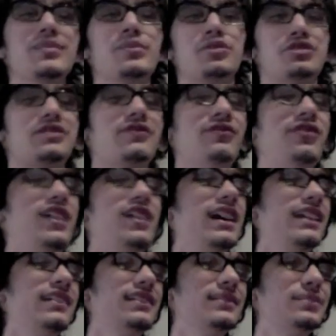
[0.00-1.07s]
most
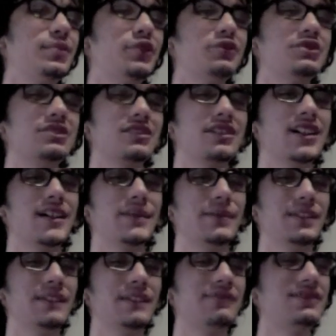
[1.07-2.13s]
violent
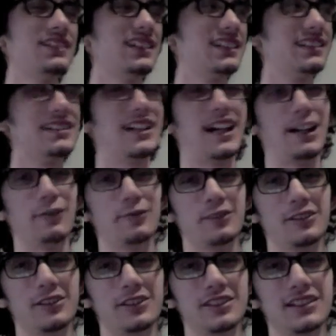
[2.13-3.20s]
post-apocalyptic
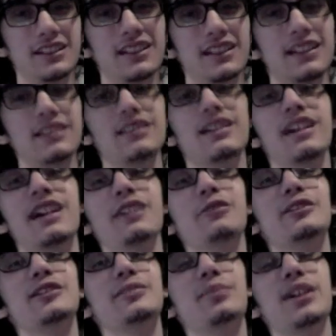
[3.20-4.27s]
childhoods. And you know
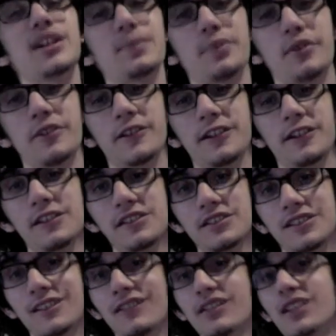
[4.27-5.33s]
what the best part is?
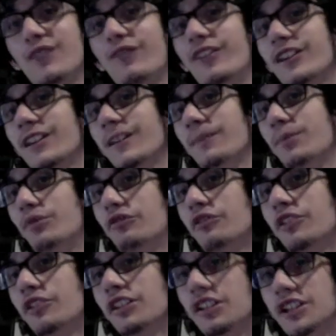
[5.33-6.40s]
It's fucking
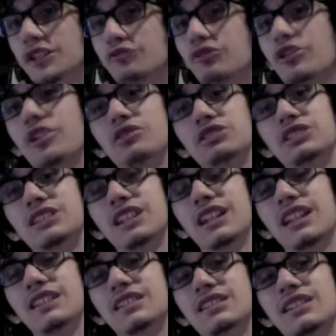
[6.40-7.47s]
boring because we're all
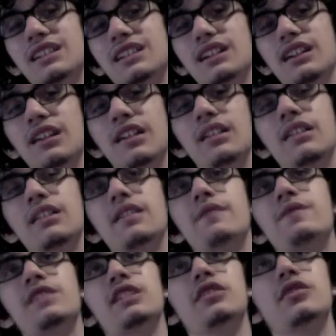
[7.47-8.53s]
sitting inside,
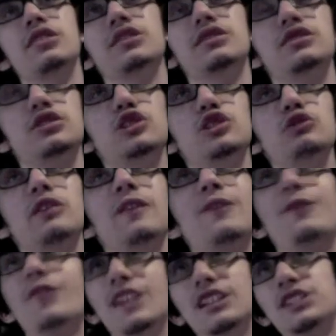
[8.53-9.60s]
doing
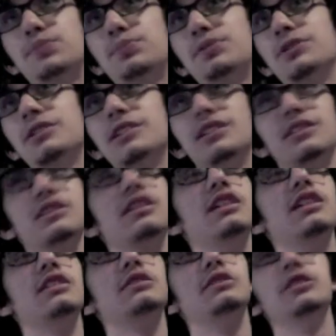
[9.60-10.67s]
Facebook and
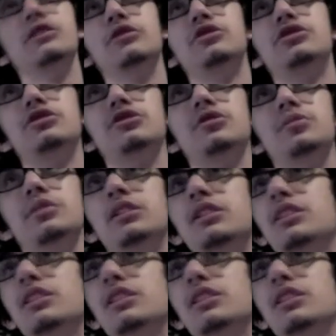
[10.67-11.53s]
YouTube.